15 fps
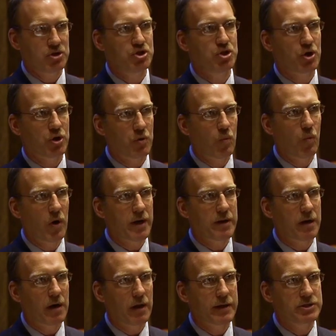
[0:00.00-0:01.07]
Took one
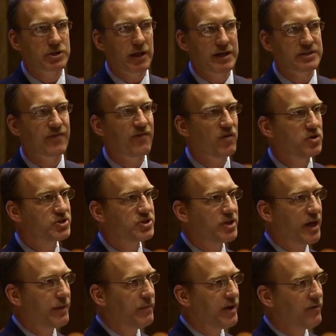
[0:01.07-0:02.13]
college class. First
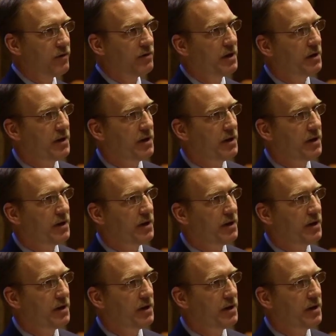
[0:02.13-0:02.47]
time ever.